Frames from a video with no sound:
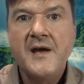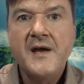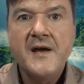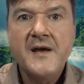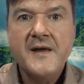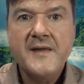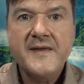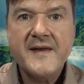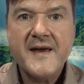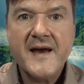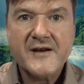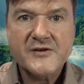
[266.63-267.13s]

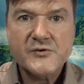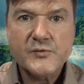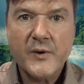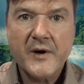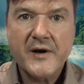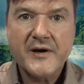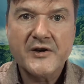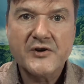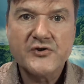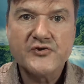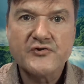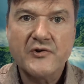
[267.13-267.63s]
The
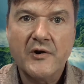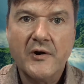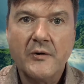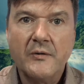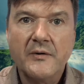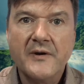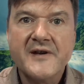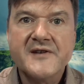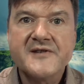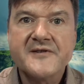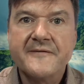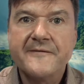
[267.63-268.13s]
XY
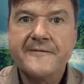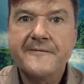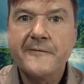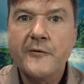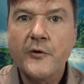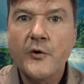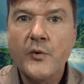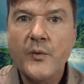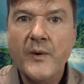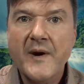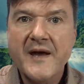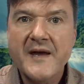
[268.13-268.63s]
control is a
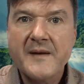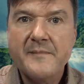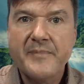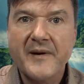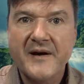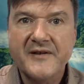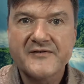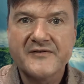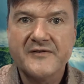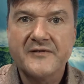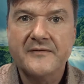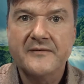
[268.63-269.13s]
4-way
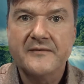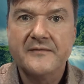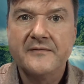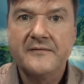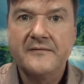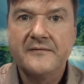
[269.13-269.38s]
button.